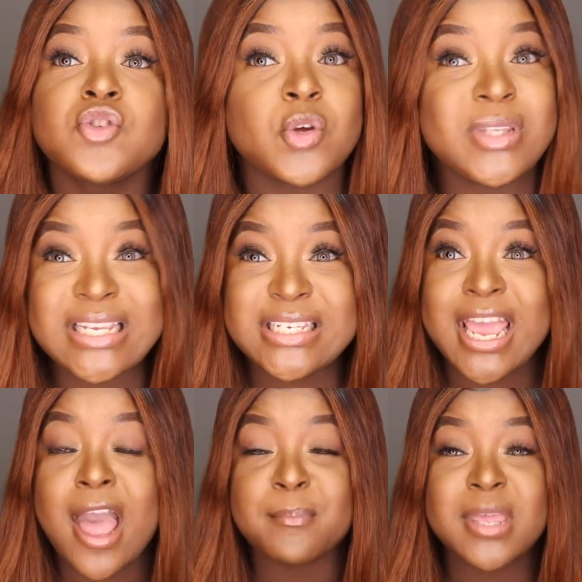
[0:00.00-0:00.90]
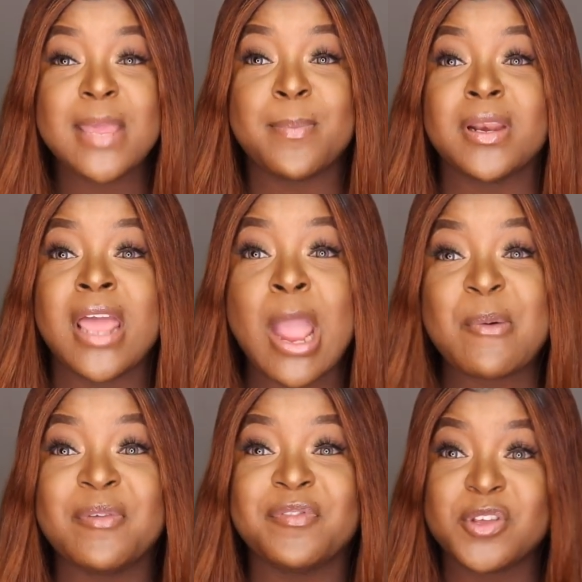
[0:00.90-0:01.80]
So this year I'm keeping hair
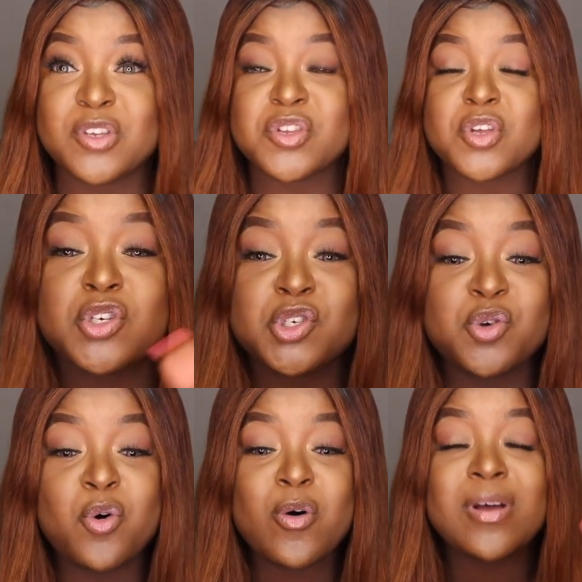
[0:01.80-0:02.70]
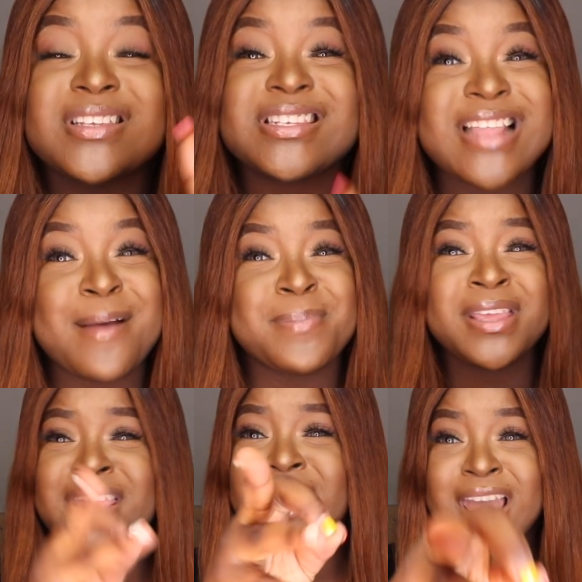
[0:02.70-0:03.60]
reviews short,
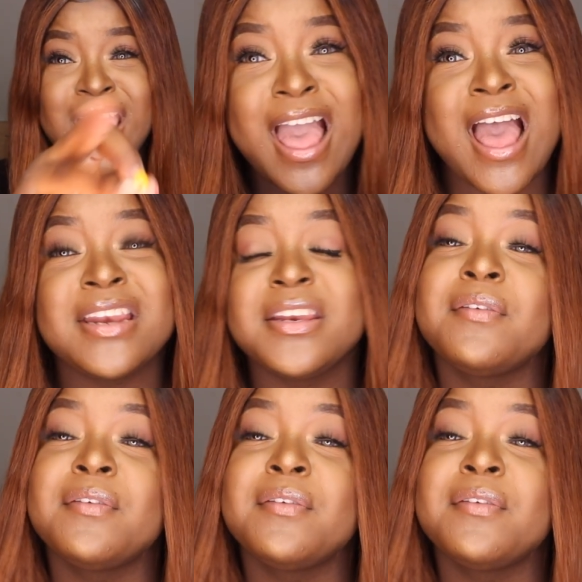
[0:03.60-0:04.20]
snappy and